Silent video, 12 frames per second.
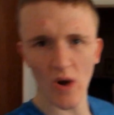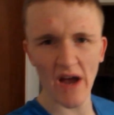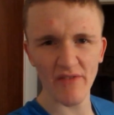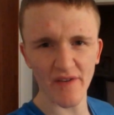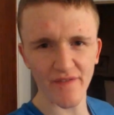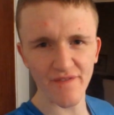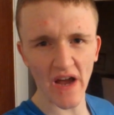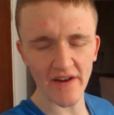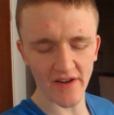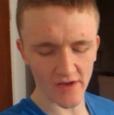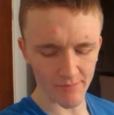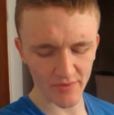having a fat
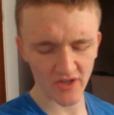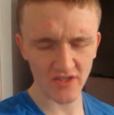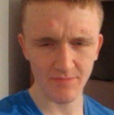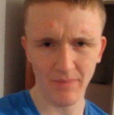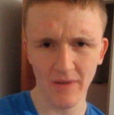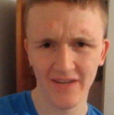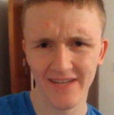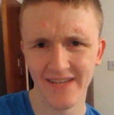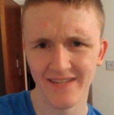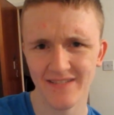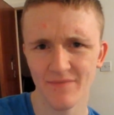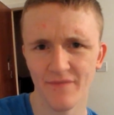night because
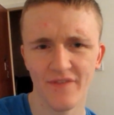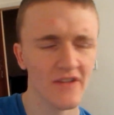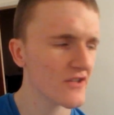pancakes didn't fill